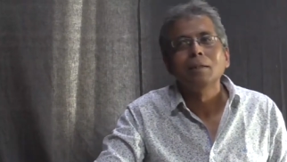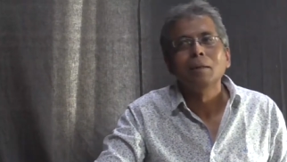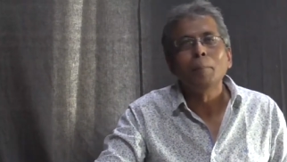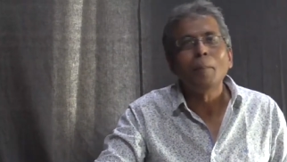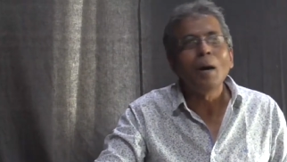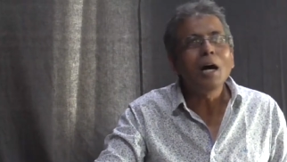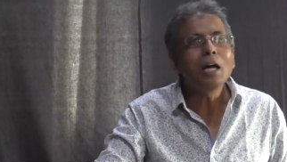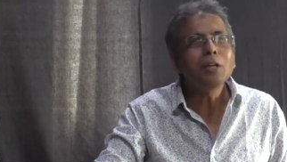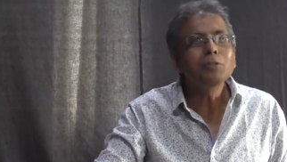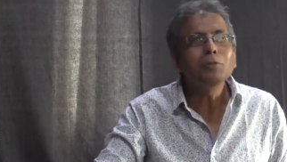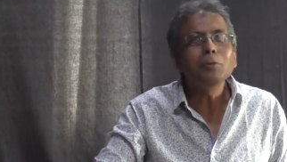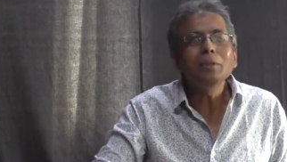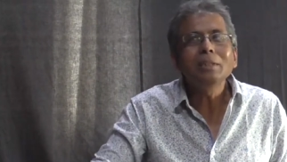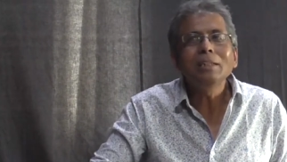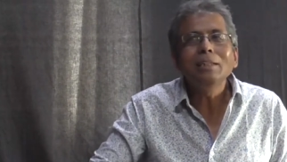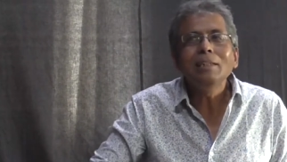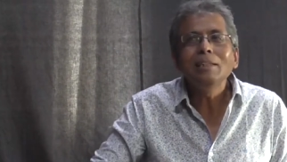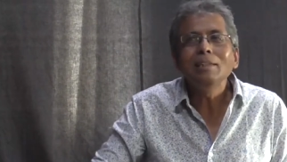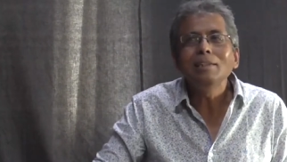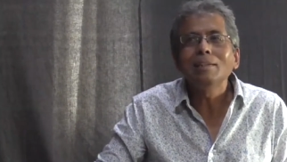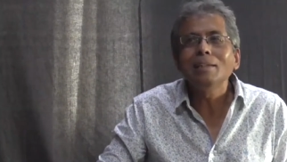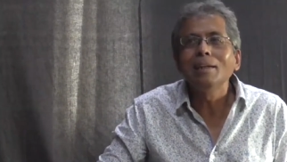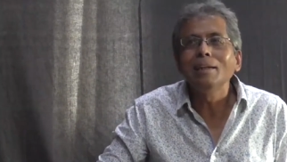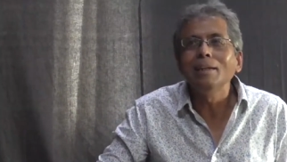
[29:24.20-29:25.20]
Marx was at
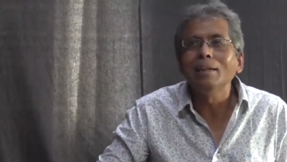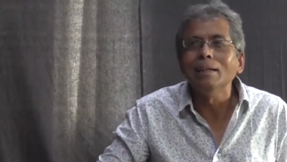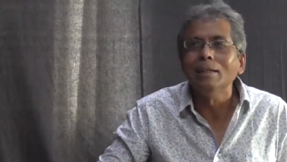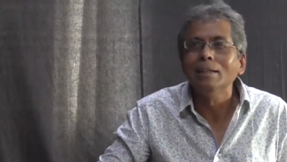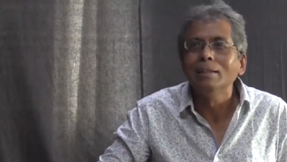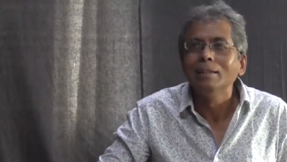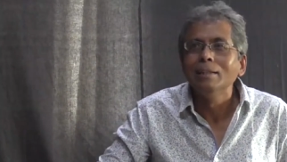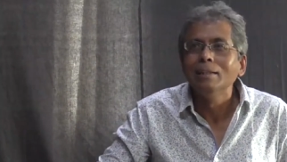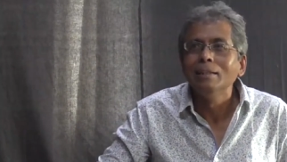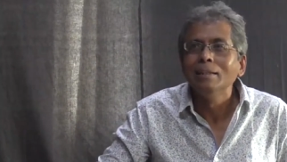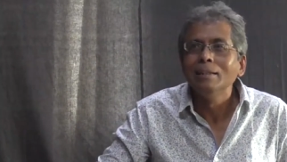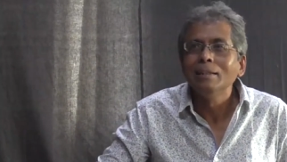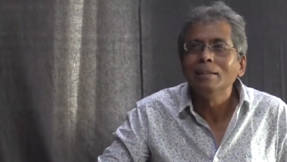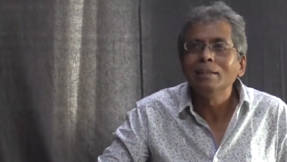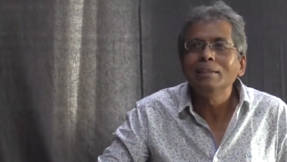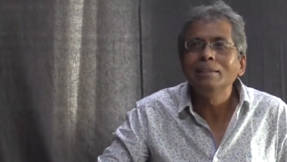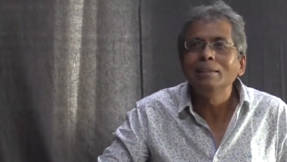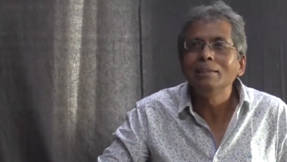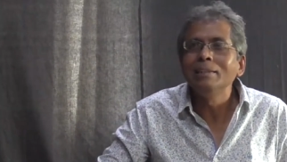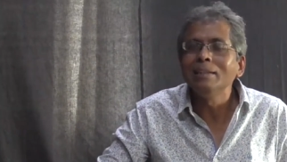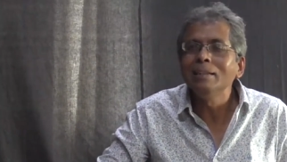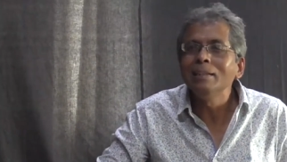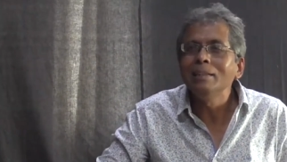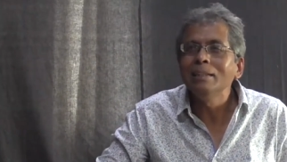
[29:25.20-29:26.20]
least clear that the
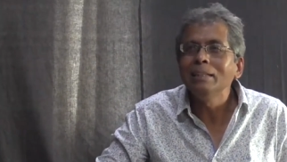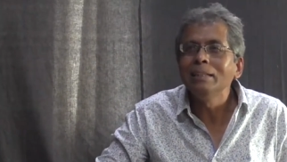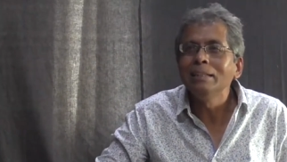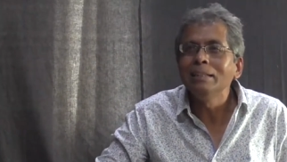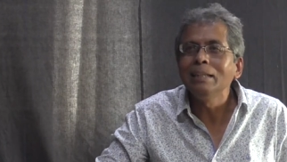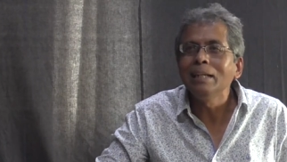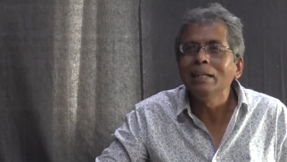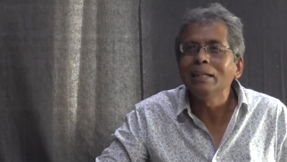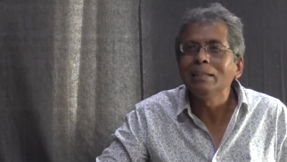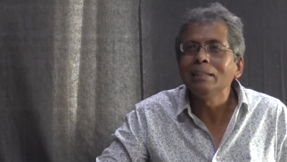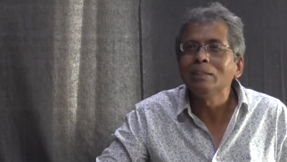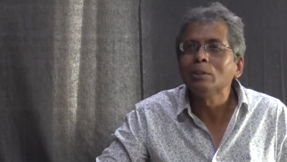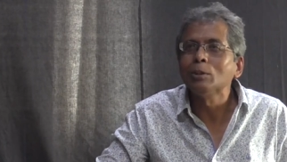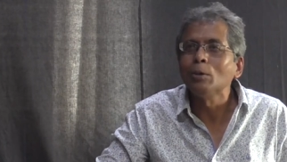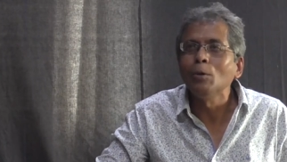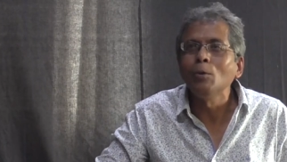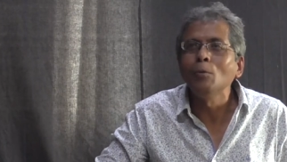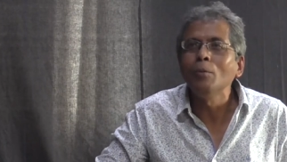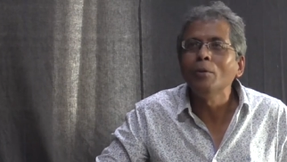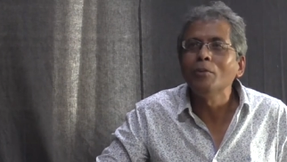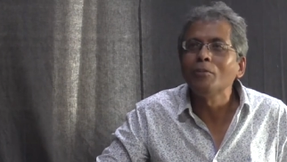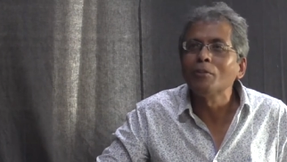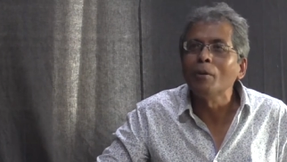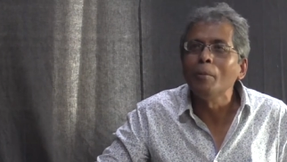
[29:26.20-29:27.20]
general intellect is
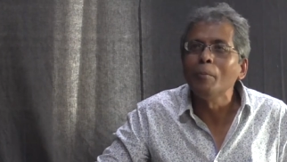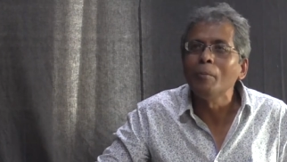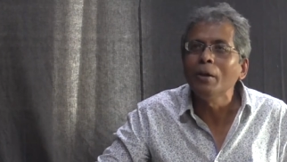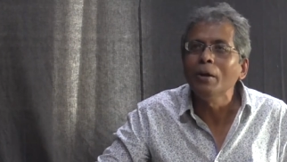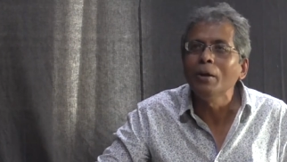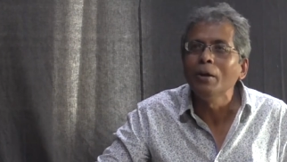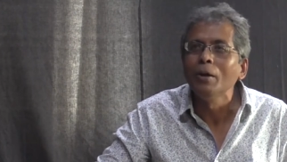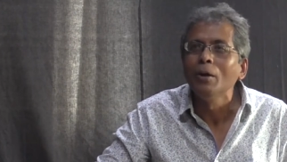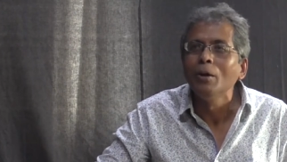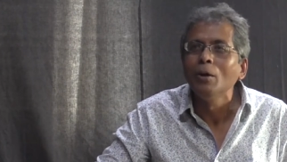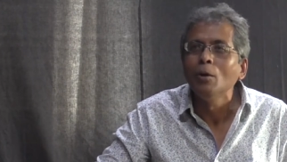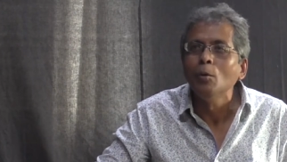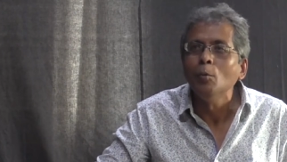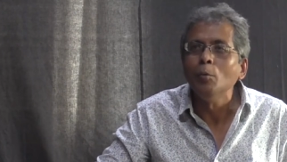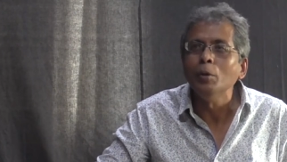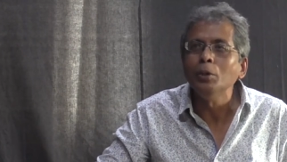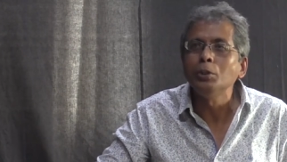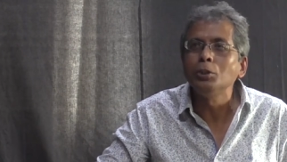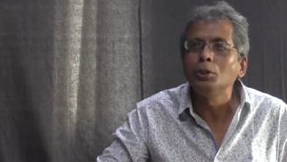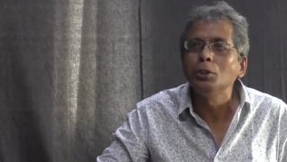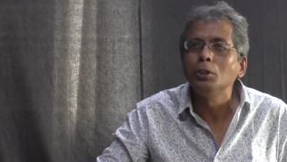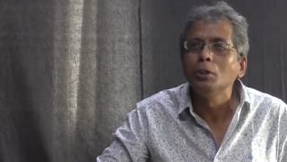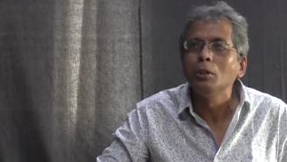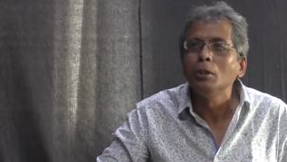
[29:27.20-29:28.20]
always something
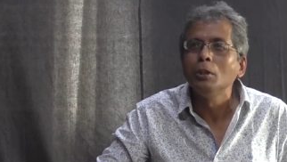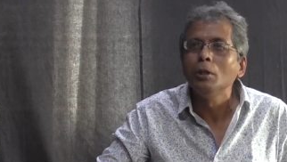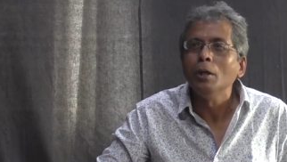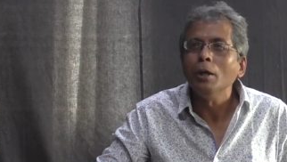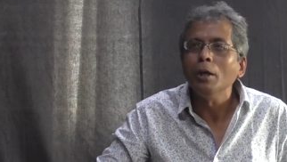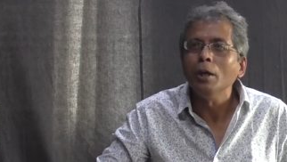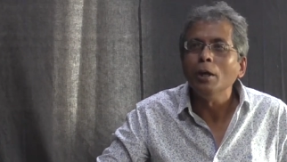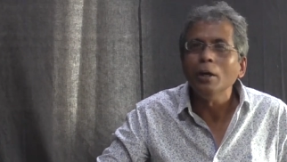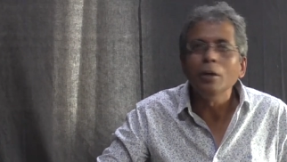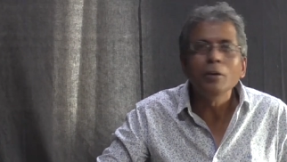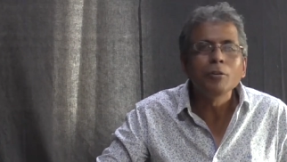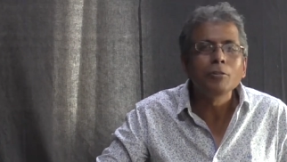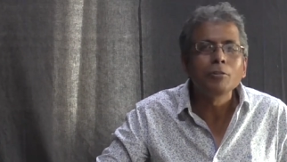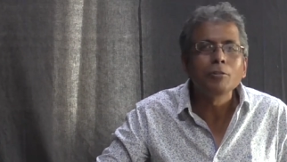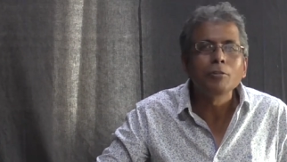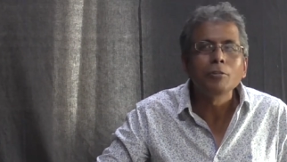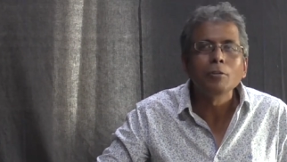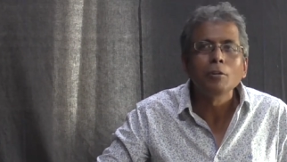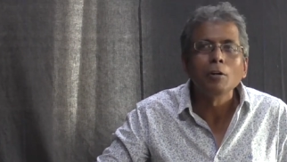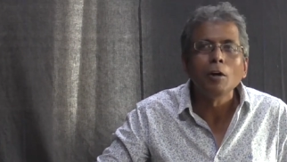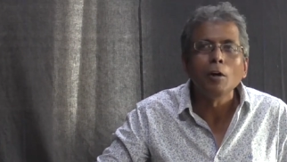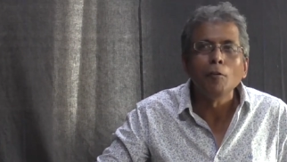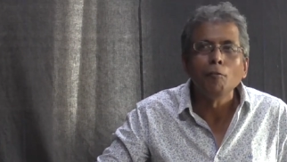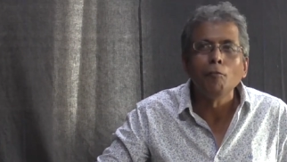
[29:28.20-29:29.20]
which
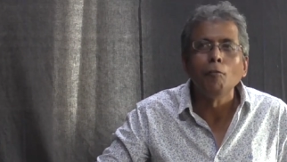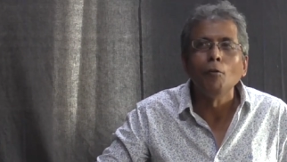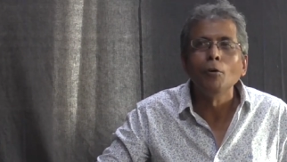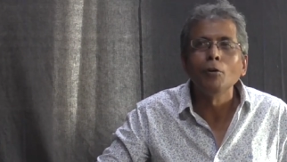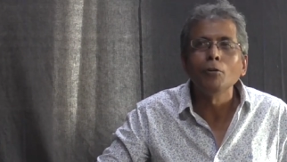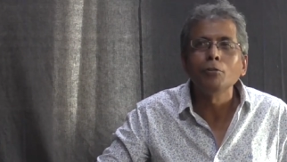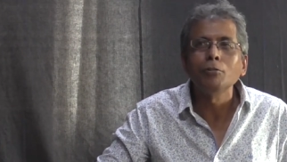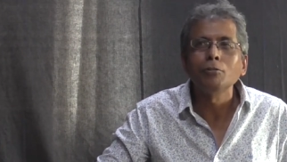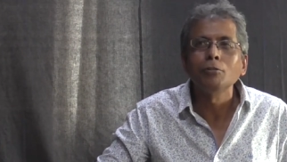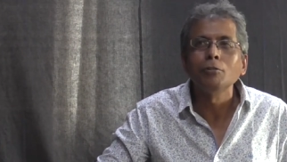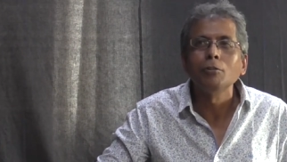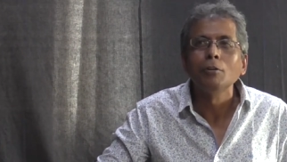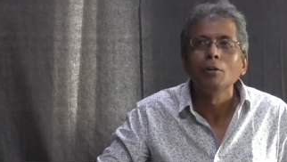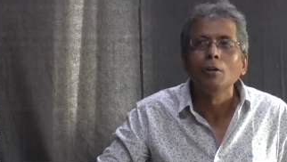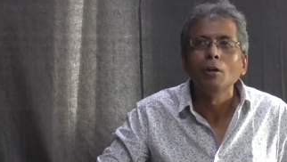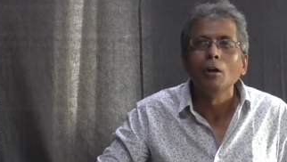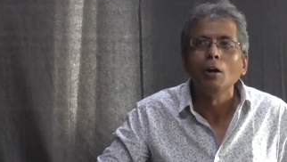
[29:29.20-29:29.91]
is a force